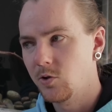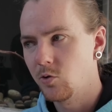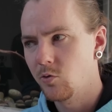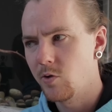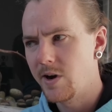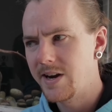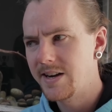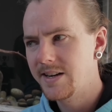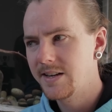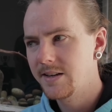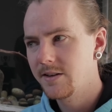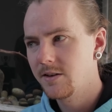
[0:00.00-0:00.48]

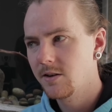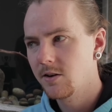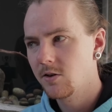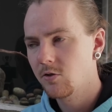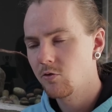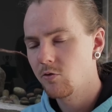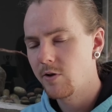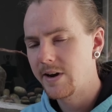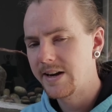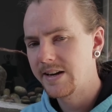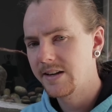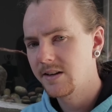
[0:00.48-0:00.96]

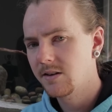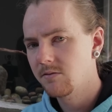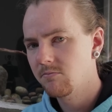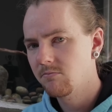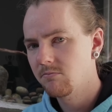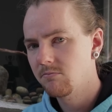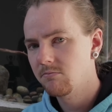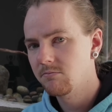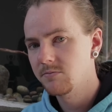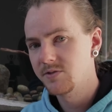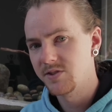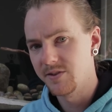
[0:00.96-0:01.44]

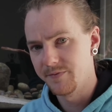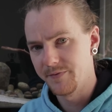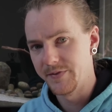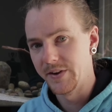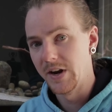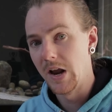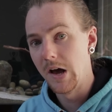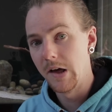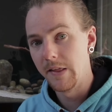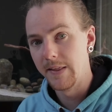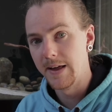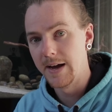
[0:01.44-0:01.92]
Gradient,
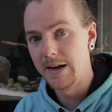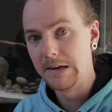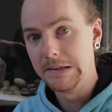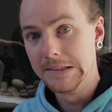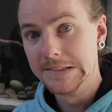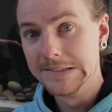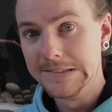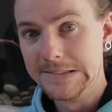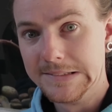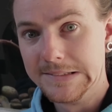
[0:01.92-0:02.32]
something like that.